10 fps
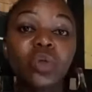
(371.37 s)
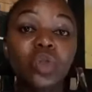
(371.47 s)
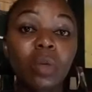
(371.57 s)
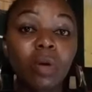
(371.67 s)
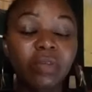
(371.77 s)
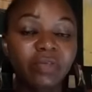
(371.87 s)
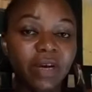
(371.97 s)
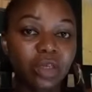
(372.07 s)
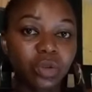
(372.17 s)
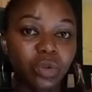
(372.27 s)
to some of the
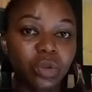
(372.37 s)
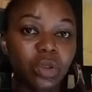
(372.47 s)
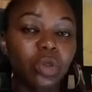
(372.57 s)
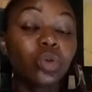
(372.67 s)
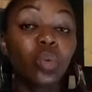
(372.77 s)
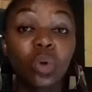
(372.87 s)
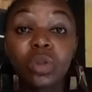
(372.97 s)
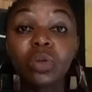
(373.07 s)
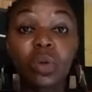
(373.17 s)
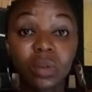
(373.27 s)
factors you
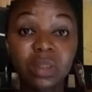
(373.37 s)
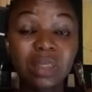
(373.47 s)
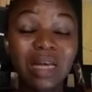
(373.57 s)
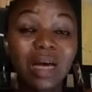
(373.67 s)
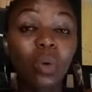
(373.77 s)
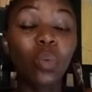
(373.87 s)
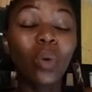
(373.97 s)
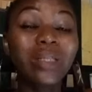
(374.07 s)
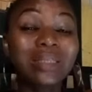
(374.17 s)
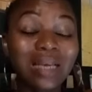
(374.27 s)
want to consider
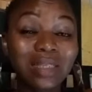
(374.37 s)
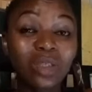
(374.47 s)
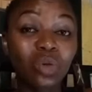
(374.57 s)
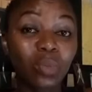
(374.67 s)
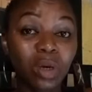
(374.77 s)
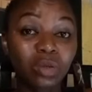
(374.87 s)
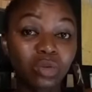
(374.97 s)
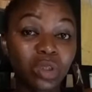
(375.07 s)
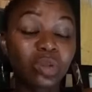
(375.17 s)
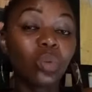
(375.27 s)
when setting your
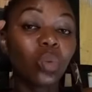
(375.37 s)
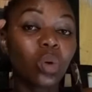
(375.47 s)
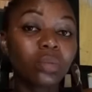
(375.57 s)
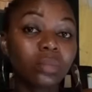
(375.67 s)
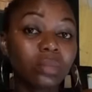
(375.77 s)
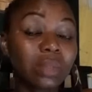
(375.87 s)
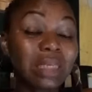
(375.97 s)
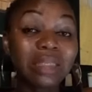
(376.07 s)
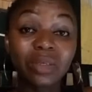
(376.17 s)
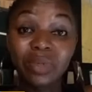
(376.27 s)
boundaries. One,
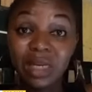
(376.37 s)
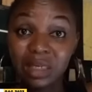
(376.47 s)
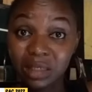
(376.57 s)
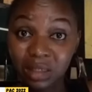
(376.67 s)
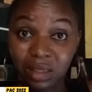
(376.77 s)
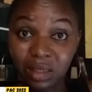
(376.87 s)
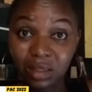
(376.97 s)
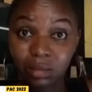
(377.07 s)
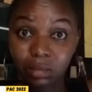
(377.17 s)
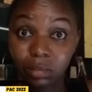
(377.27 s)
is it
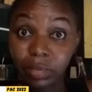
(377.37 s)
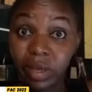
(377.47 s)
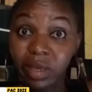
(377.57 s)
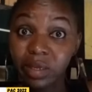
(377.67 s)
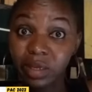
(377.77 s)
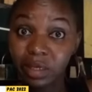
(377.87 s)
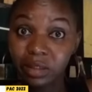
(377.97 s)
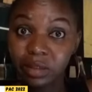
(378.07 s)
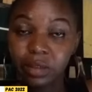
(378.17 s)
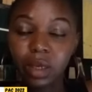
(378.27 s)
realistic?
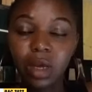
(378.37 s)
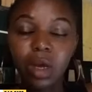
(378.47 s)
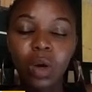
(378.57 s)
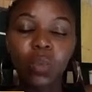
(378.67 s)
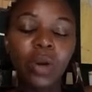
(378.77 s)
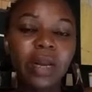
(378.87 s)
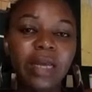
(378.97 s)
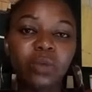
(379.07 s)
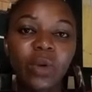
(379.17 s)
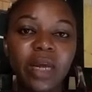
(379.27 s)
Yes. When
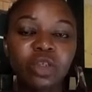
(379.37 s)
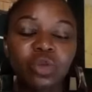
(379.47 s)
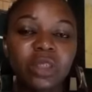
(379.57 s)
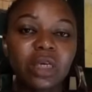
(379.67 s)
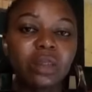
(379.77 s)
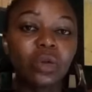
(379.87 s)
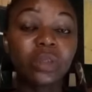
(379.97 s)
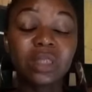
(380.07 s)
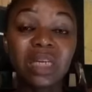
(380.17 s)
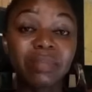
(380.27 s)
I treated
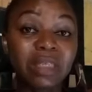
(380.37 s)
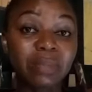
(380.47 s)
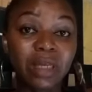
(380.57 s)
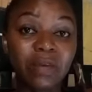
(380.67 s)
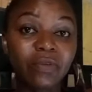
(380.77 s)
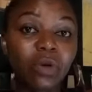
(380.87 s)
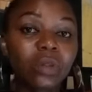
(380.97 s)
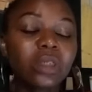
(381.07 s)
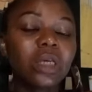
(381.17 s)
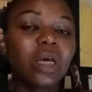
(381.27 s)
understanding
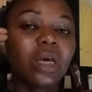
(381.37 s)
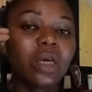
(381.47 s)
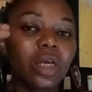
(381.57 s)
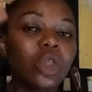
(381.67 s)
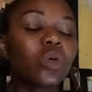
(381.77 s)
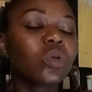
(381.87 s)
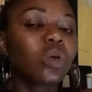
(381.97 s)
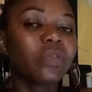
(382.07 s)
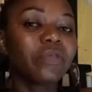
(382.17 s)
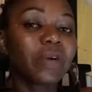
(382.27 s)
misbehaviors, it was
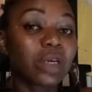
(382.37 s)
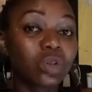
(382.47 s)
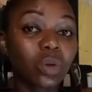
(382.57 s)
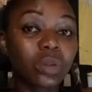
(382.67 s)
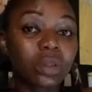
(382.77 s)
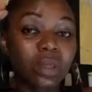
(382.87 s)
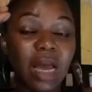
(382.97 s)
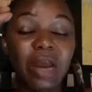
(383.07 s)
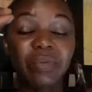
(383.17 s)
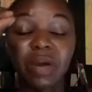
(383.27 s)
one of the factors
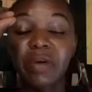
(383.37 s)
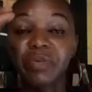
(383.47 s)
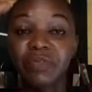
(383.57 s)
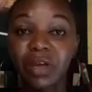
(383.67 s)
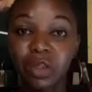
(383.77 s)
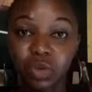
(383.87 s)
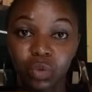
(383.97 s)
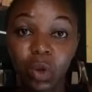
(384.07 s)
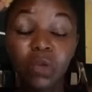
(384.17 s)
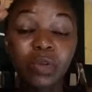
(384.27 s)
I referred
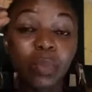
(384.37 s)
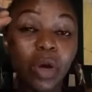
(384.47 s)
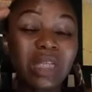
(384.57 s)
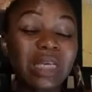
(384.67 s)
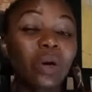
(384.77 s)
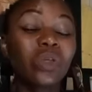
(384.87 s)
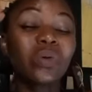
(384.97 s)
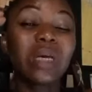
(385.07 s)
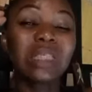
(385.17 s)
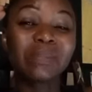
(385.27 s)
to. One of the points I
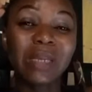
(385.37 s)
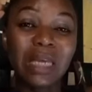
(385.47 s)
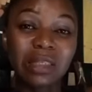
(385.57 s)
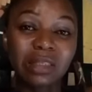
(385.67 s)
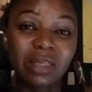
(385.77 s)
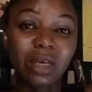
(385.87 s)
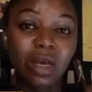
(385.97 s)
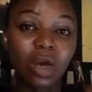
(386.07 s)
also explained